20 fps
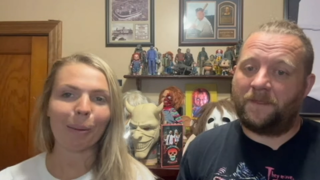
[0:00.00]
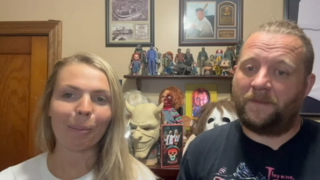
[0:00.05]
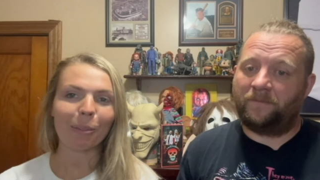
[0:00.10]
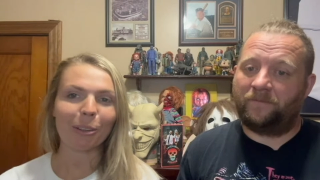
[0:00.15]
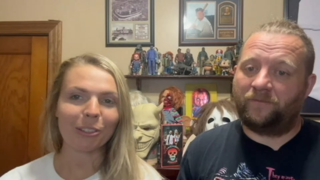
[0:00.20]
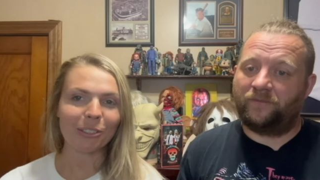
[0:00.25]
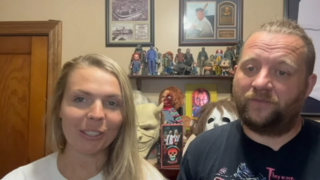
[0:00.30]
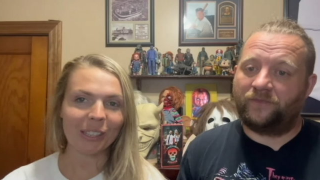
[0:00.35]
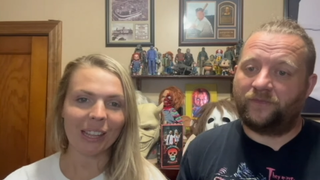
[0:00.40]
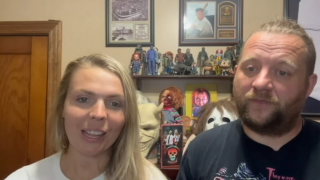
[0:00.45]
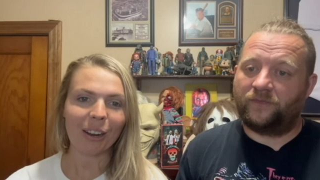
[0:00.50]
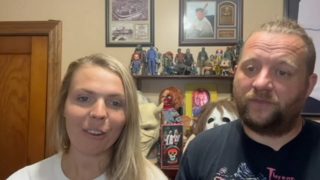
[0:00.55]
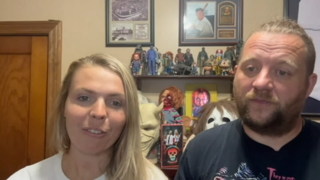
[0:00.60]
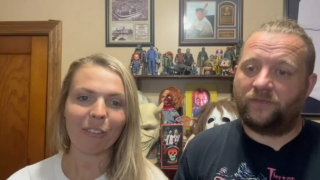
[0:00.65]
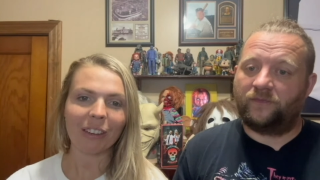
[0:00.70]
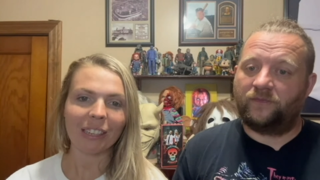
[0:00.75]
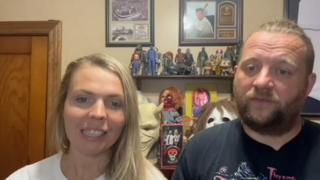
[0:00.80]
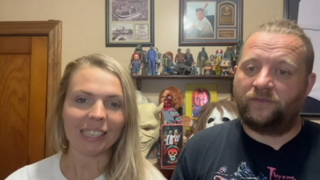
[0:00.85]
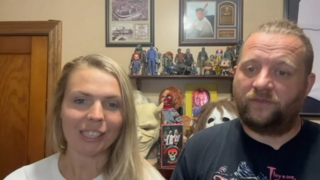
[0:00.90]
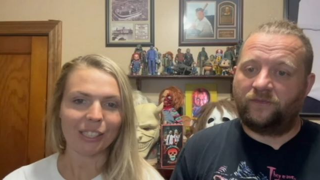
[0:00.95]
Speaker 1: Um, there's a lot of
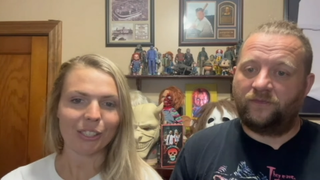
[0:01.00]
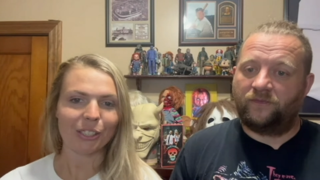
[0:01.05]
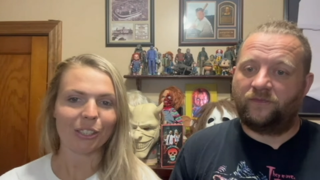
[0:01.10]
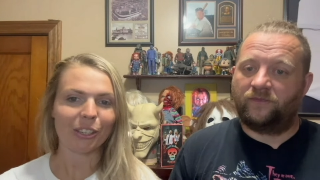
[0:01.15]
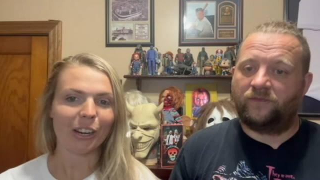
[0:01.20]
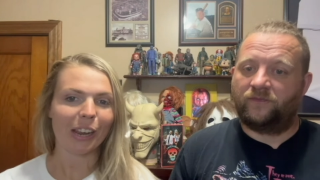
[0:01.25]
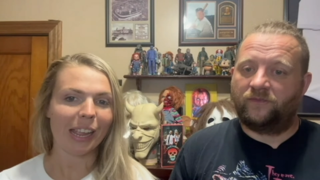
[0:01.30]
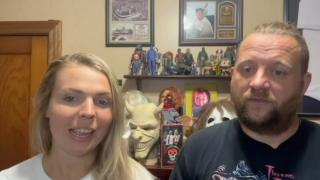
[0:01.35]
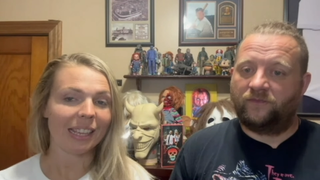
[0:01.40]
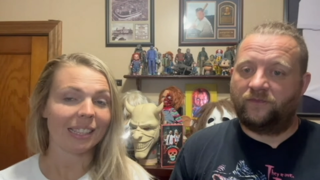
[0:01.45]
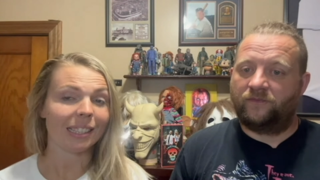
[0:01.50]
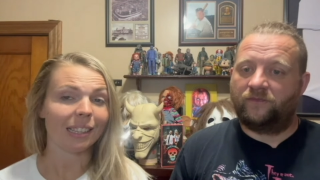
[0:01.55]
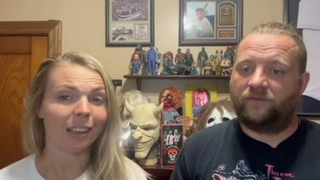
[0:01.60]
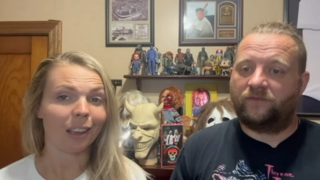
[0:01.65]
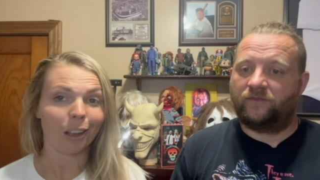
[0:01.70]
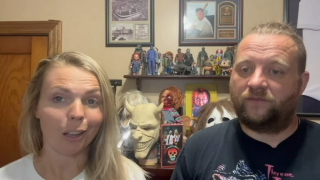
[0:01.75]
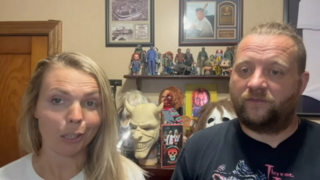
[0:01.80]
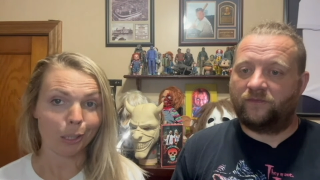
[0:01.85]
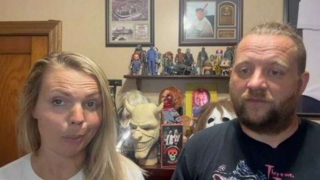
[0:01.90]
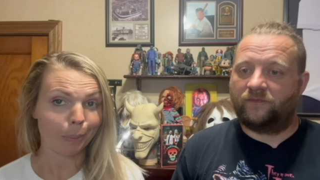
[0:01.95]
fun Easter eggs
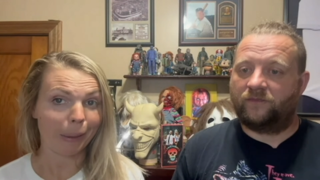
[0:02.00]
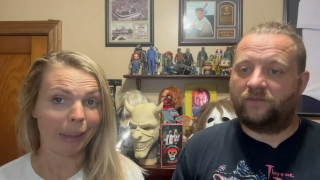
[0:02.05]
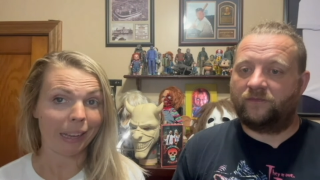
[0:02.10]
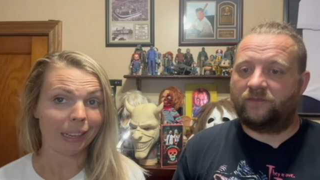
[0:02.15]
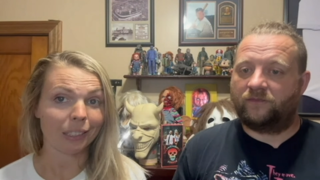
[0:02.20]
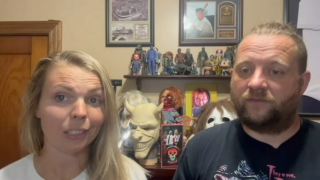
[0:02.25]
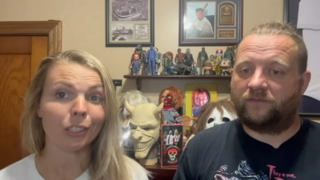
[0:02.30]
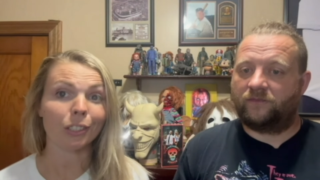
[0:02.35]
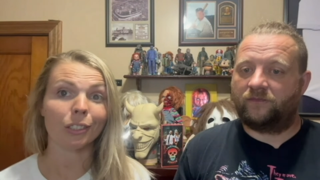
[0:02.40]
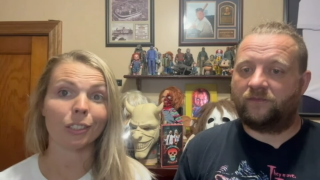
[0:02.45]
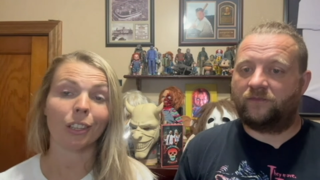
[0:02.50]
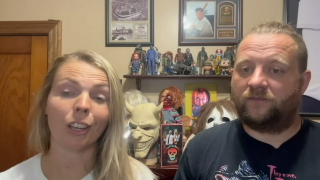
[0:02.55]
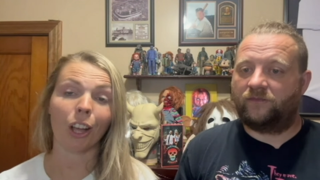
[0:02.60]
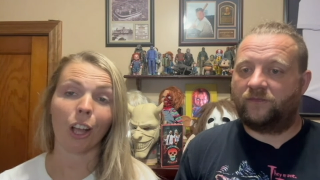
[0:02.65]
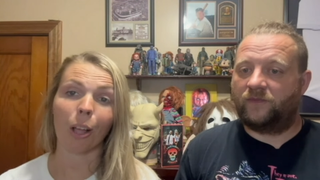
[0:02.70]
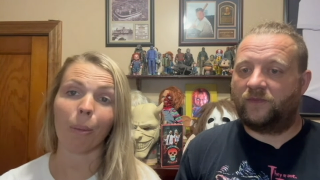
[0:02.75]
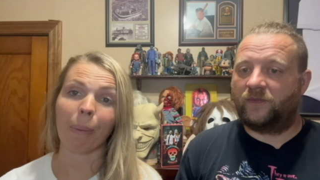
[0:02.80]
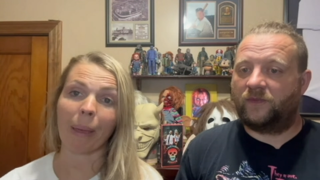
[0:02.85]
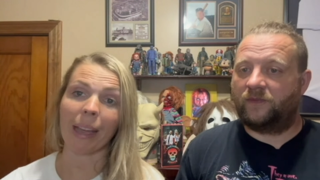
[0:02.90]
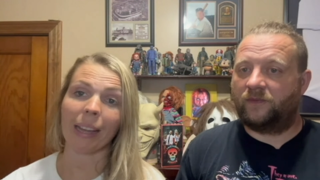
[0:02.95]
and calls backs,
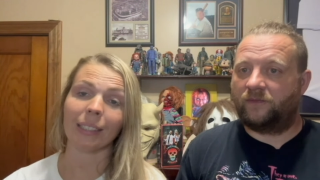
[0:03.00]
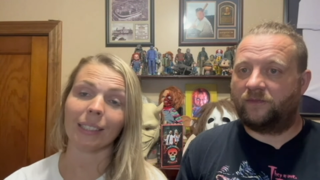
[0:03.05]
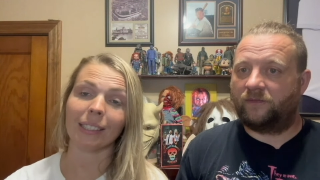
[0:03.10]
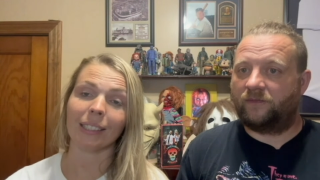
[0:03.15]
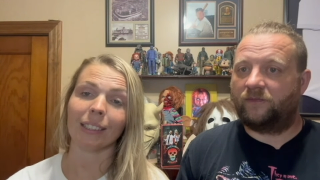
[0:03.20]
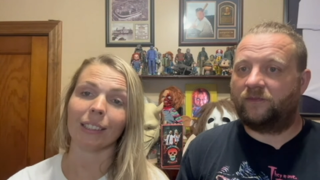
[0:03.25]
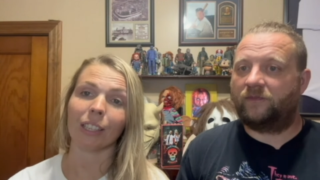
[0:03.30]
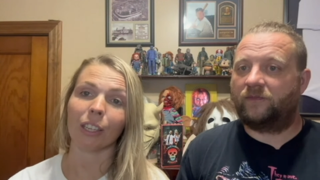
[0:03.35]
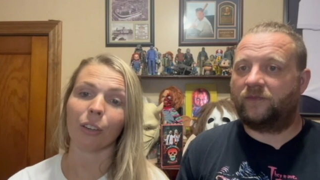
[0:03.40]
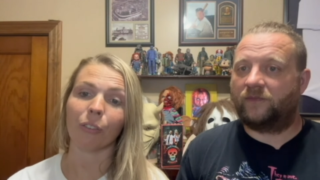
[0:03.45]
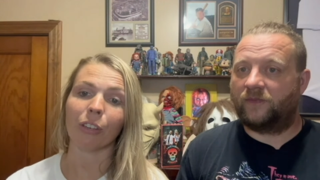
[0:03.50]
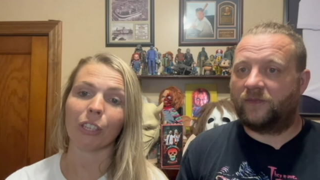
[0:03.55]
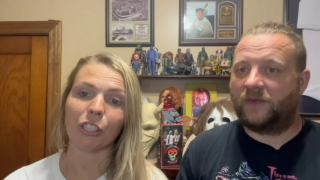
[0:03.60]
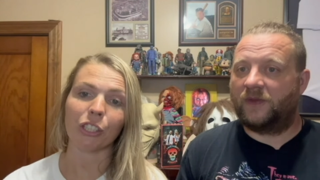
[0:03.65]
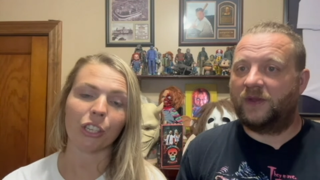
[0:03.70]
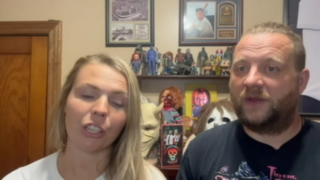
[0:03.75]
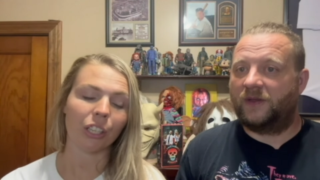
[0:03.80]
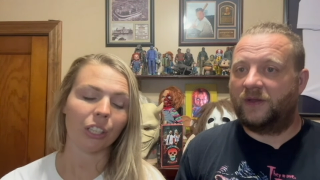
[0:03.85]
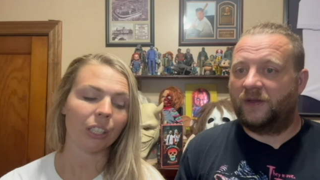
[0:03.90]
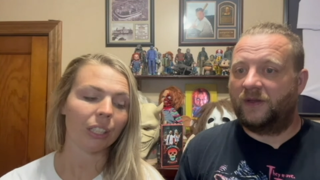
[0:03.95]
callbacks to the
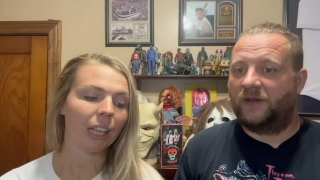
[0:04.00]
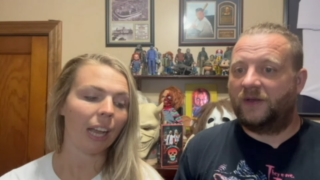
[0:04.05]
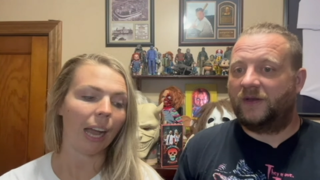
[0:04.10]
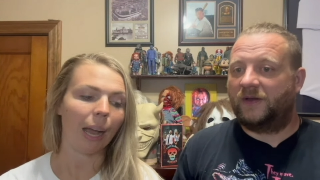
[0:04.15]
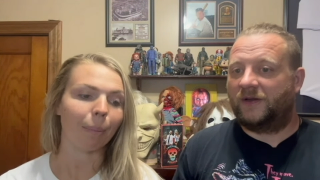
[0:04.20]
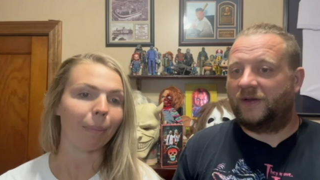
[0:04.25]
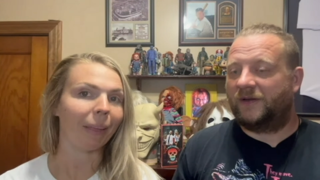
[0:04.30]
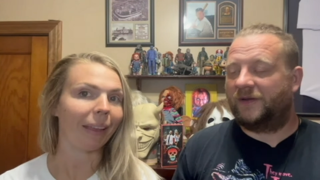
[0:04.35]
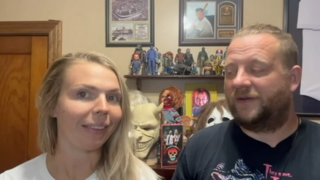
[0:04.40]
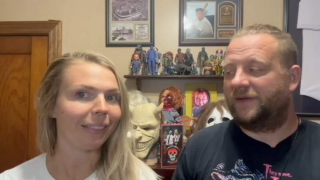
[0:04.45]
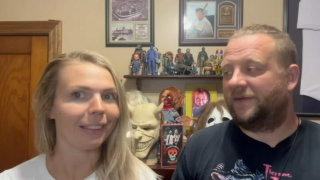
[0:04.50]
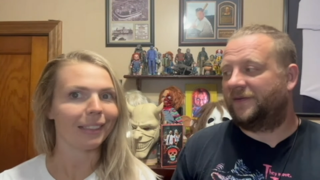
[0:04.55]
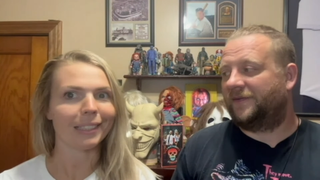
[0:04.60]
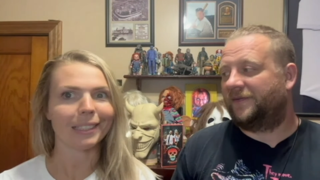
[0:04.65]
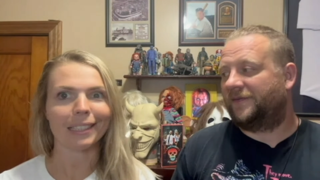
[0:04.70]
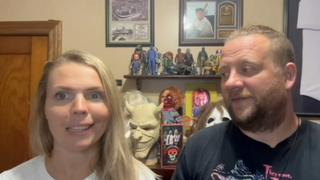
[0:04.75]
original, um, like the